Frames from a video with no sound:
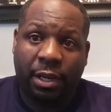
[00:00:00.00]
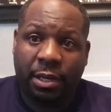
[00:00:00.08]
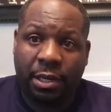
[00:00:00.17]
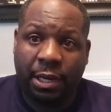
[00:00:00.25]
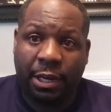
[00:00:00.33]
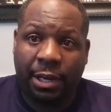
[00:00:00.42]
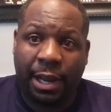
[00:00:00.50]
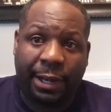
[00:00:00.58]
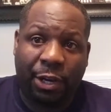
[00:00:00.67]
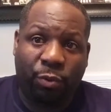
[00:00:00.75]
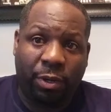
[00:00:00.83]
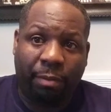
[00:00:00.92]
then now
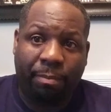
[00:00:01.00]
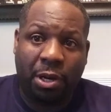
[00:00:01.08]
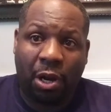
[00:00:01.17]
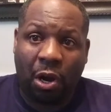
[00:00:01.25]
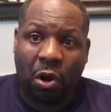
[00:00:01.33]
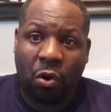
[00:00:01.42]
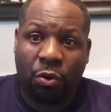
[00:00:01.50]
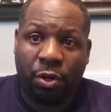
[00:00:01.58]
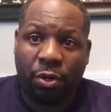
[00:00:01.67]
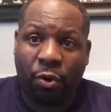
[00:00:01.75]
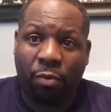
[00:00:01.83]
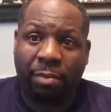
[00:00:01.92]
they want to be all
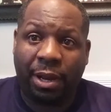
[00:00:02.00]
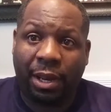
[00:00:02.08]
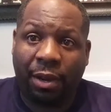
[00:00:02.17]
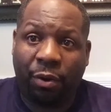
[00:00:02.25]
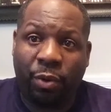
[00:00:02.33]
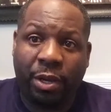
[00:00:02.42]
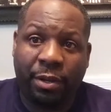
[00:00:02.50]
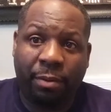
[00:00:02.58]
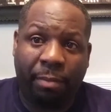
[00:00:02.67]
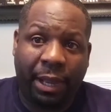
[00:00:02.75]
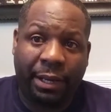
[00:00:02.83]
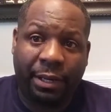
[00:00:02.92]
you know. Man, we could
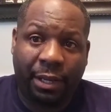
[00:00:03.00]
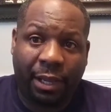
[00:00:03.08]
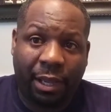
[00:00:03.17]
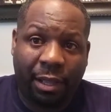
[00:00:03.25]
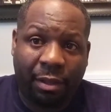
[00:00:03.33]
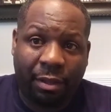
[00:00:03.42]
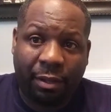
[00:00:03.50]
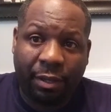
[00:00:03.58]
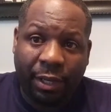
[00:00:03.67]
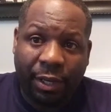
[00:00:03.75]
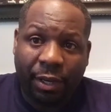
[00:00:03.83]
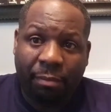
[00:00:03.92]
have made it together.
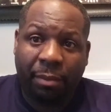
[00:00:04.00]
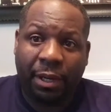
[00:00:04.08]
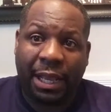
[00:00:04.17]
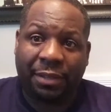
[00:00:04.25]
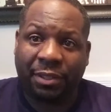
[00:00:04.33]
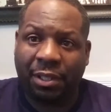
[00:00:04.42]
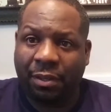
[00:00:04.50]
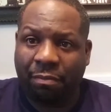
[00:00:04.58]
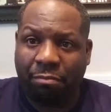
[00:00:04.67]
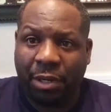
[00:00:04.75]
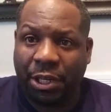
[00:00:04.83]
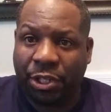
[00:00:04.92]
Man, I still
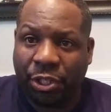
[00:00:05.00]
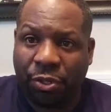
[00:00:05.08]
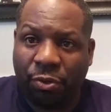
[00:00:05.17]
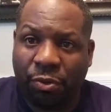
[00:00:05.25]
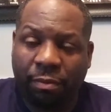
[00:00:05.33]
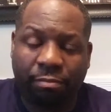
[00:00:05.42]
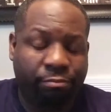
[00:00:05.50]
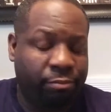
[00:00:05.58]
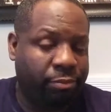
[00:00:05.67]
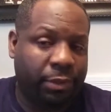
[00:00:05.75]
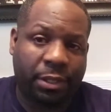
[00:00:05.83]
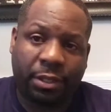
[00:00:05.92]
miss you.
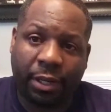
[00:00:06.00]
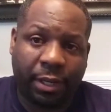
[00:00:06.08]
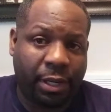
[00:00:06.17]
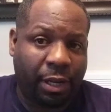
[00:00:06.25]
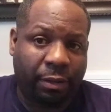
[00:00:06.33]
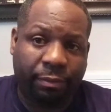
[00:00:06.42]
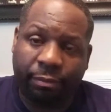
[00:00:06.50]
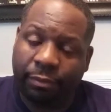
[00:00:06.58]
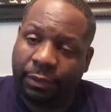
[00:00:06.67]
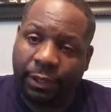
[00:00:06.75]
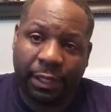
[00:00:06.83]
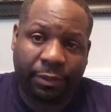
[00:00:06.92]
Just cut it off.
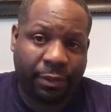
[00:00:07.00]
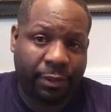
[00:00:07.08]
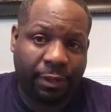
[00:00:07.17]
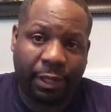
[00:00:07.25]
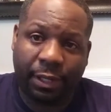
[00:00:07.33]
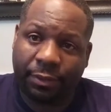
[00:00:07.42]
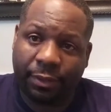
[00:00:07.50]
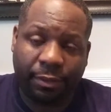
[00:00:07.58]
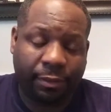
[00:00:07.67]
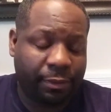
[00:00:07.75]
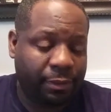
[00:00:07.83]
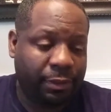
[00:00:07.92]
Listen, listen.
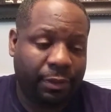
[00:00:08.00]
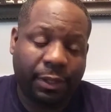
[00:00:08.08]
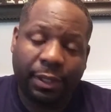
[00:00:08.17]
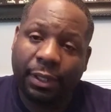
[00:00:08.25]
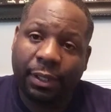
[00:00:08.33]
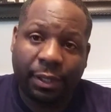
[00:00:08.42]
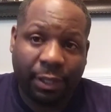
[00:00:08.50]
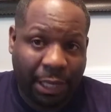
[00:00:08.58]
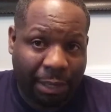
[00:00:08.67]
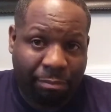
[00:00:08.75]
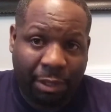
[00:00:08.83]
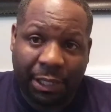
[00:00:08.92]

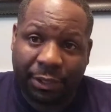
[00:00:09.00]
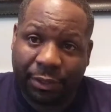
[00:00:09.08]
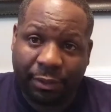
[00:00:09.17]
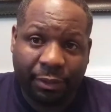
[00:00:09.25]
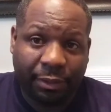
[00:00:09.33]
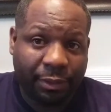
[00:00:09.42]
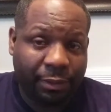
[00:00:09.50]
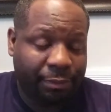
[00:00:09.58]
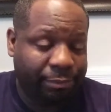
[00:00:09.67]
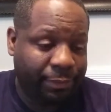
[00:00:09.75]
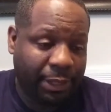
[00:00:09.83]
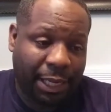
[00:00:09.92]
God bless you.
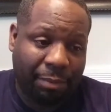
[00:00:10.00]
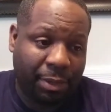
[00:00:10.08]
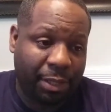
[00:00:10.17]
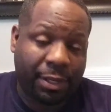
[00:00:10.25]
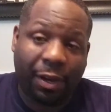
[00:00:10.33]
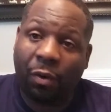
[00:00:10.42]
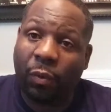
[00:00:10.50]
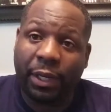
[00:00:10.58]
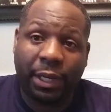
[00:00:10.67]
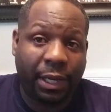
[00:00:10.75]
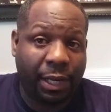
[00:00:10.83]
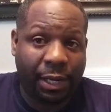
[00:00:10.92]
God bless you. I don't
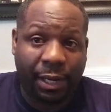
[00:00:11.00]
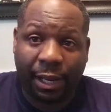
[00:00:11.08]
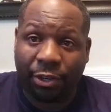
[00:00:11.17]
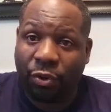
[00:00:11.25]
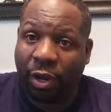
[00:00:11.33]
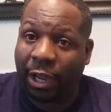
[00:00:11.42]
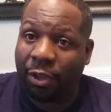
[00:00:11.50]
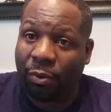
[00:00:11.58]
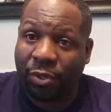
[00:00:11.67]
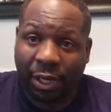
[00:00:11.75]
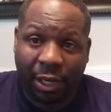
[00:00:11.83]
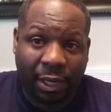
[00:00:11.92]
want to hear it now. You had
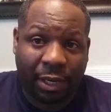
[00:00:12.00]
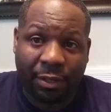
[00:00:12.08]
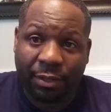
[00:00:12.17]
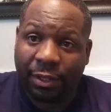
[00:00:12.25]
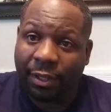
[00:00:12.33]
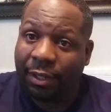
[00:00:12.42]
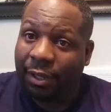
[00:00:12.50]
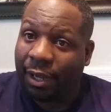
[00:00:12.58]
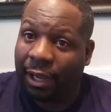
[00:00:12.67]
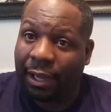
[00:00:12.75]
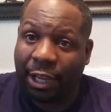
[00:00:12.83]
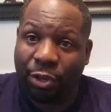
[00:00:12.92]
your chance.
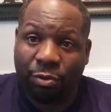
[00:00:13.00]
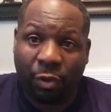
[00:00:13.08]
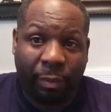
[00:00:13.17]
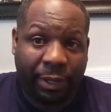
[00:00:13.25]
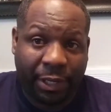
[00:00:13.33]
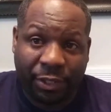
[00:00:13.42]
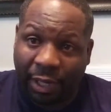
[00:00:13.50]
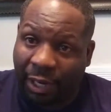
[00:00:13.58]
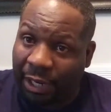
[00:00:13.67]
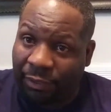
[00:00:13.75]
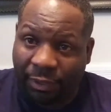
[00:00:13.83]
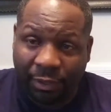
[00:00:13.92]
I gave you so many
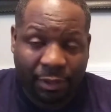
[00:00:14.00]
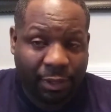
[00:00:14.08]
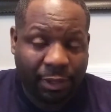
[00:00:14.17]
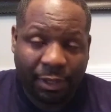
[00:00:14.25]
chances.